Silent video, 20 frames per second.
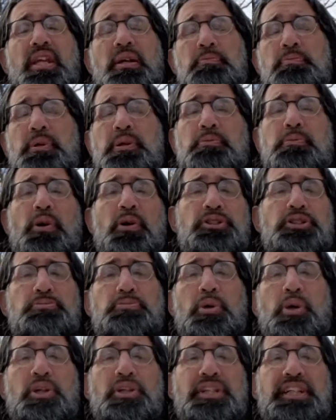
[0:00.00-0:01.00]
But most
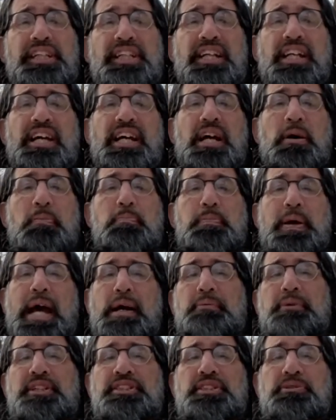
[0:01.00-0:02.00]
importantly,
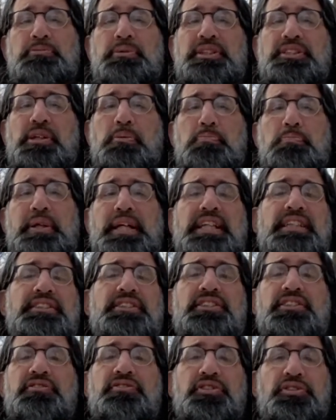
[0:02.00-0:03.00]
baptism is a
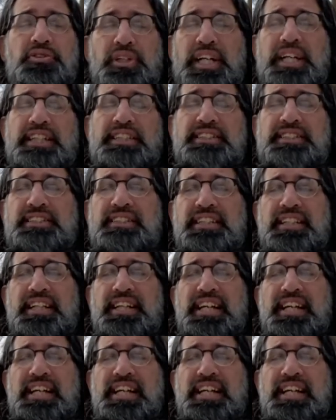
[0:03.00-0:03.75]
means of grace.